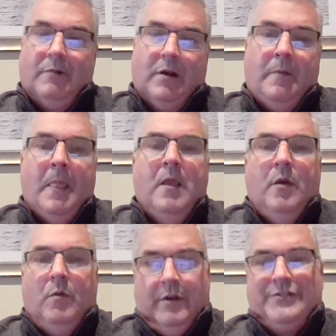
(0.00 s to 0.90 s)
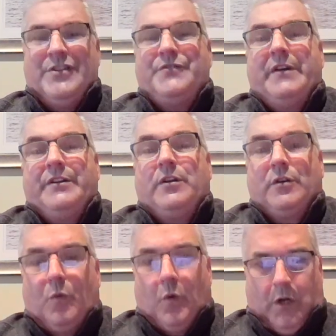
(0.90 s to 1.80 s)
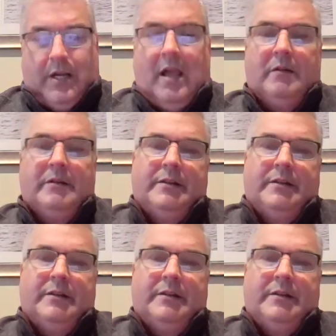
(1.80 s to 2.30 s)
well, is this vendor going to work out?